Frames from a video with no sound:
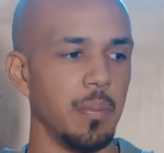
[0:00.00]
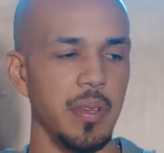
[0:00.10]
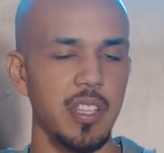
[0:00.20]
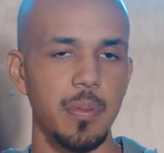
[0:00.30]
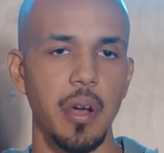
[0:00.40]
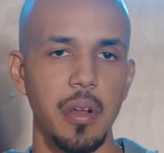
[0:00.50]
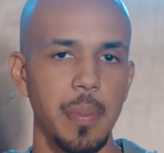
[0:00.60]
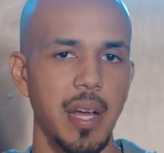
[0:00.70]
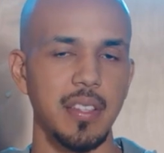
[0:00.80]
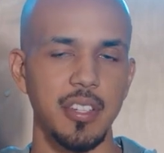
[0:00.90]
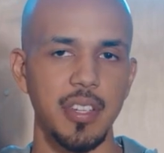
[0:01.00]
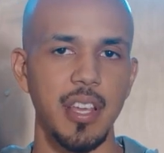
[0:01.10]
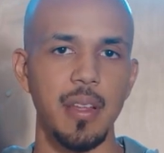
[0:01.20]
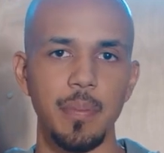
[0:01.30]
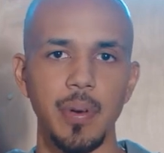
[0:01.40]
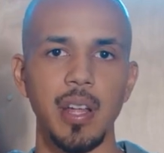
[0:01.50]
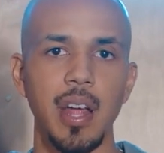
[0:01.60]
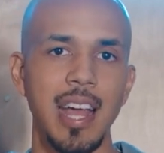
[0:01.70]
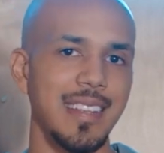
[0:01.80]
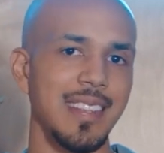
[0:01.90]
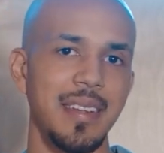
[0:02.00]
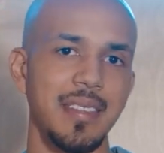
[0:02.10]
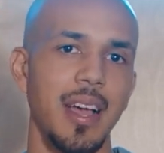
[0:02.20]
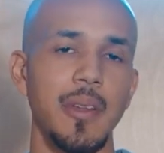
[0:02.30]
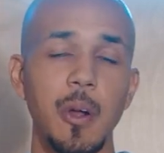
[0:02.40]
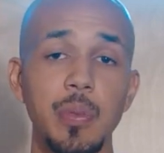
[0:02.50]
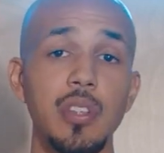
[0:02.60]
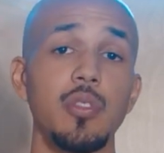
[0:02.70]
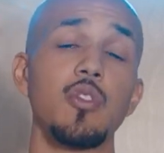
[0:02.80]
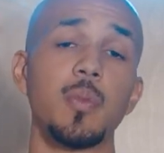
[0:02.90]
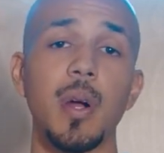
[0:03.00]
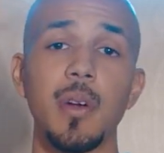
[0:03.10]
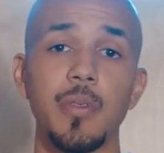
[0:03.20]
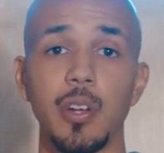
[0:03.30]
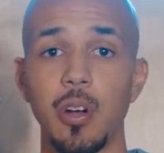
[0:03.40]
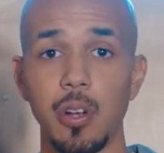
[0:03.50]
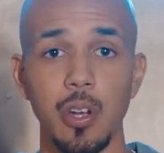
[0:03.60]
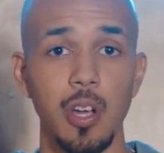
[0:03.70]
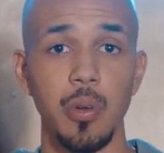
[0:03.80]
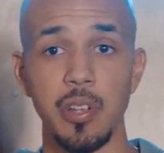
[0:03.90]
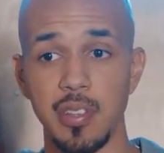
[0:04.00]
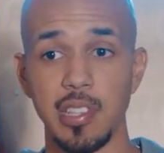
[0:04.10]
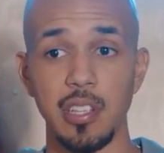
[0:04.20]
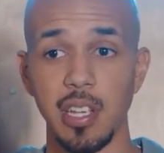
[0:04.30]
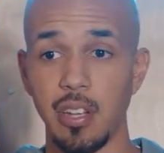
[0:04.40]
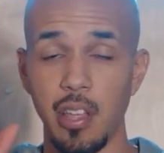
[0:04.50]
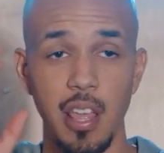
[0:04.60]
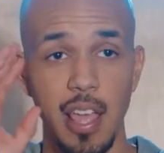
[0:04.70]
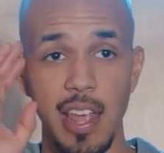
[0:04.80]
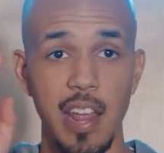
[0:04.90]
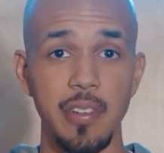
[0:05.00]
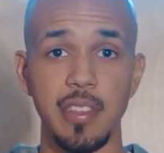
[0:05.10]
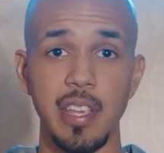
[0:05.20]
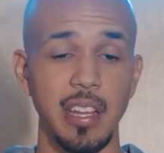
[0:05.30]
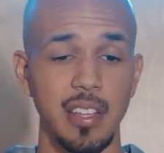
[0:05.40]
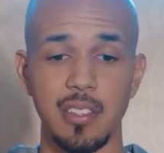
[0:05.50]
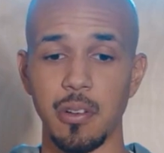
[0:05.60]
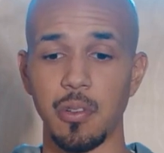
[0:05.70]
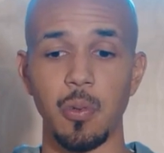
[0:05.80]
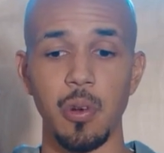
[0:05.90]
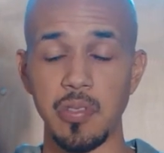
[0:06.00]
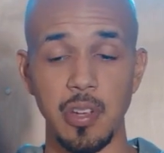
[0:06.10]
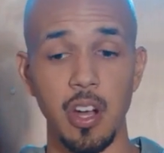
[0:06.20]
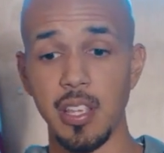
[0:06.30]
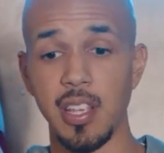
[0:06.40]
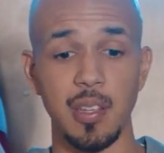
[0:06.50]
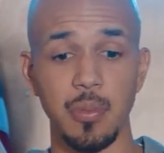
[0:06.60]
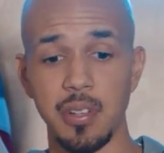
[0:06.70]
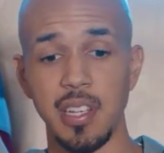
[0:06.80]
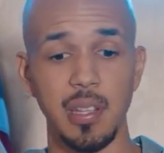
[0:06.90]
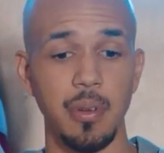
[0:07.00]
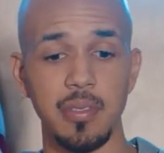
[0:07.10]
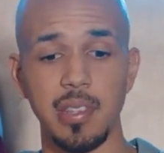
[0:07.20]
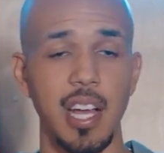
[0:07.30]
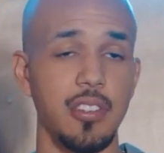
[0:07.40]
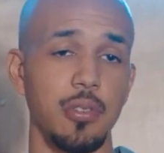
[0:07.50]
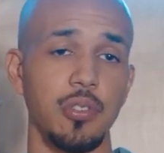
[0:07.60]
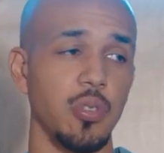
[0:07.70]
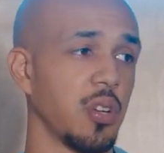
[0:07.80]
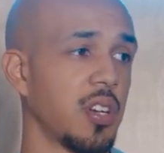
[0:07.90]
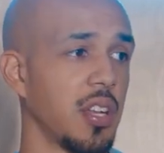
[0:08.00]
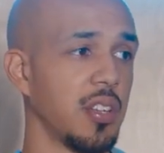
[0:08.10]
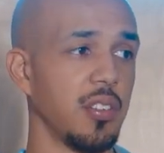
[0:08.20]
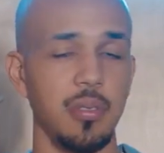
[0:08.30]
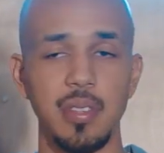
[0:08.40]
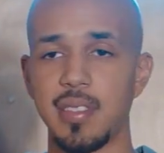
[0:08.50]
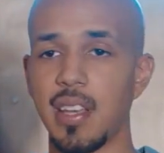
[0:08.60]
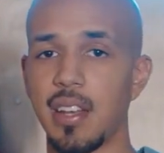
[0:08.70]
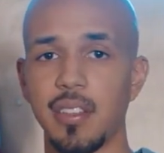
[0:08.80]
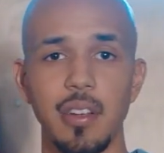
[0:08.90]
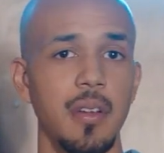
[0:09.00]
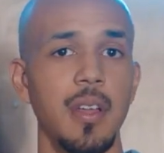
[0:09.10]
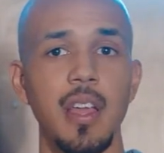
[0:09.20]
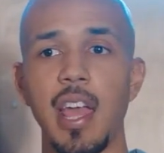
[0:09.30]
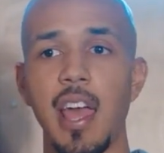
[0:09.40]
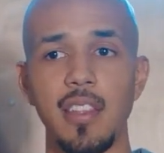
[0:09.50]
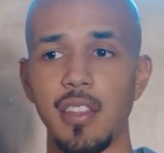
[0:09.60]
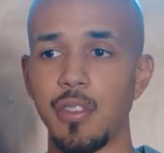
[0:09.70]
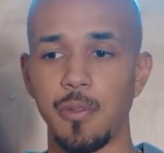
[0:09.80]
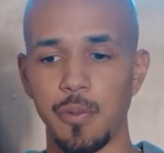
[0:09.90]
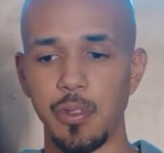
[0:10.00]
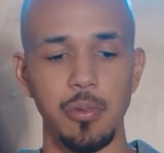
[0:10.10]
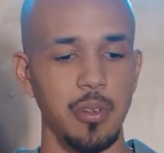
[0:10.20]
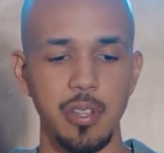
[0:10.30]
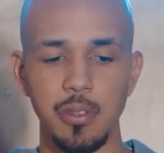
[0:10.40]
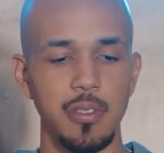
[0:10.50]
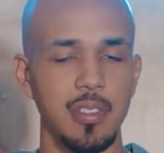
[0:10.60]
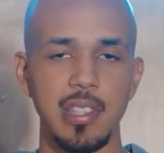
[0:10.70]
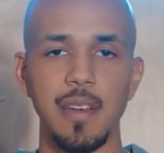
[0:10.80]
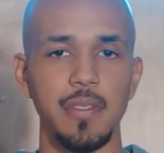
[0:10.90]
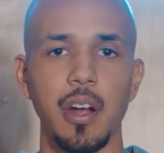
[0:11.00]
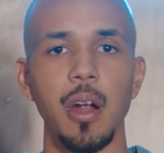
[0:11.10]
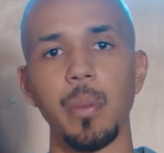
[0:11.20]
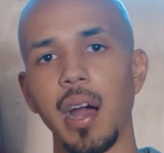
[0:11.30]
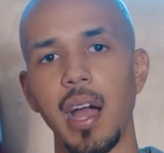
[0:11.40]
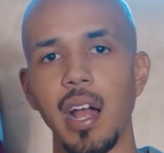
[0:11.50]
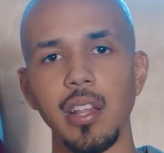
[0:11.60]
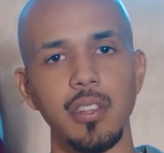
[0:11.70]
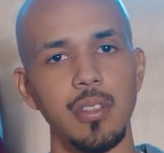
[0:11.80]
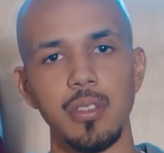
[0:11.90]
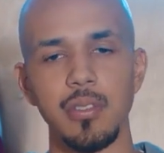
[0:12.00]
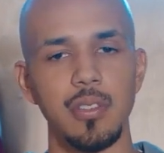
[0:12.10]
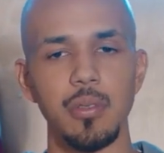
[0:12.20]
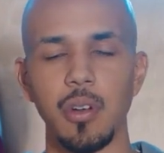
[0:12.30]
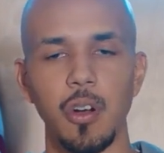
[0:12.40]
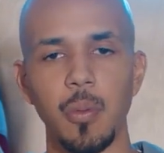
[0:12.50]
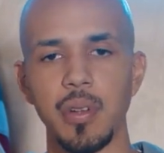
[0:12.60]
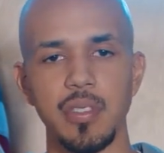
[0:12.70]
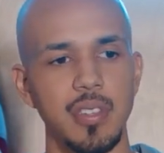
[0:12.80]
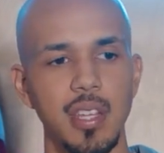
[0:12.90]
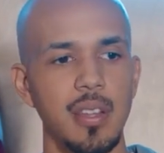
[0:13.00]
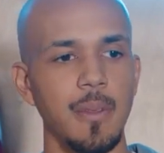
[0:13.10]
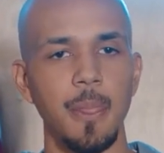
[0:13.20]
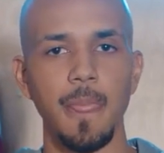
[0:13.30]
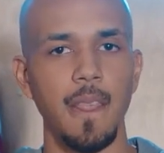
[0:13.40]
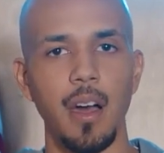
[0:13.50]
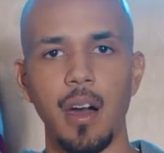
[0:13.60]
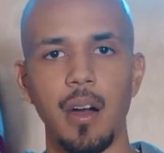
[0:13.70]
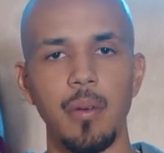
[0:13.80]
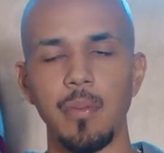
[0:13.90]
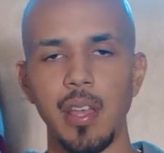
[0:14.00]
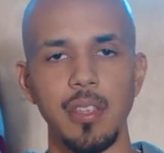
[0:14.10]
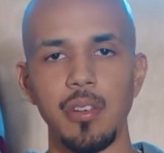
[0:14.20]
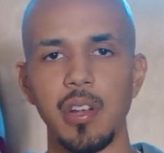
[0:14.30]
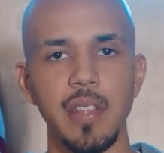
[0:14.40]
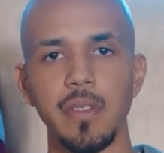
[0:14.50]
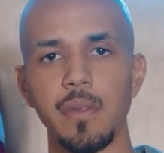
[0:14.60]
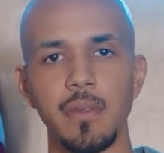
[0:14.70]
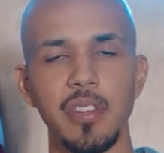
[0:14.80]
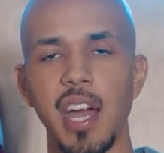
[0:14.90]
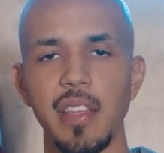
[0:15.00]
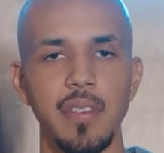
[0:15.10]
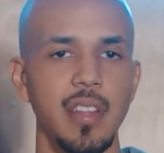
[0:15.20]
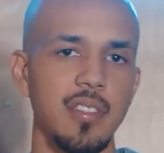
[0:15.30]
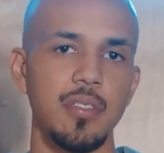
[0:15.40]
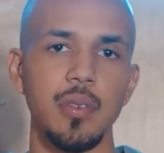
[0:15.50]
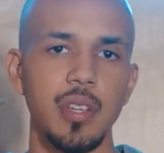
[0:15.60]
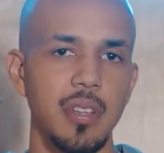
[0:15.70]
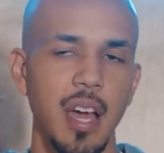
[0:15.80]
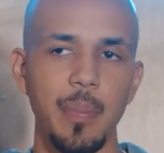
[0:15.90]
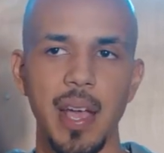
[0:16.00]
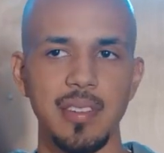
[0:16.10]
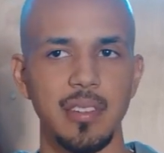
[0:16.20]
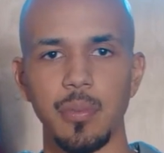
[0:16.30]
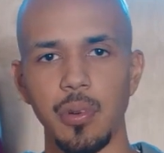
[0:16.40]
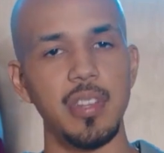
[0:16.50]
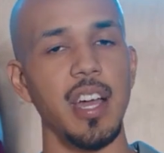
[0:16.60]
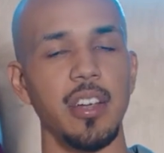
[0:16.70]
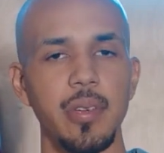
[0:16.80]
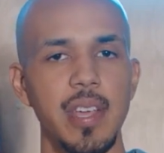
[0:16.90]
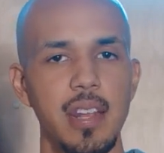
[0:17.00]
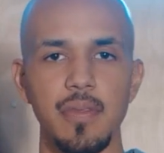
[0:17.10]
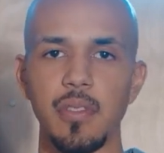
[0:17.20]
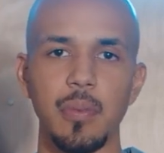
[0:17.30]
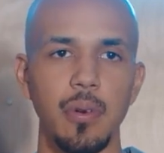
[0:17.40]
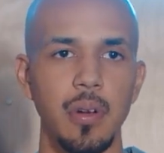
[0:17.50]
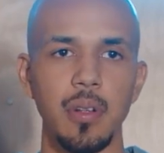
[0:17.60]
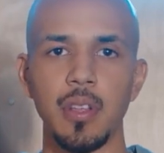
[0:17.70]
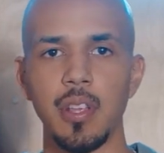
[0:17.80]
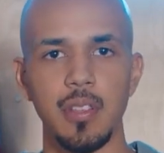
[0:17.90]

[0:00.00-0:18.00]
Be smart about this shit, but at the same time, don't be too smart for your own good when you're just looking at everything in the external world. Like, oh, yes, I'm going to take the most logical shortcut and do this, that, and third, and then you just left your heart behind. You're just doing a whole bunch of shit, and you're not even into it. You're not passionate no more. You're not creative no more.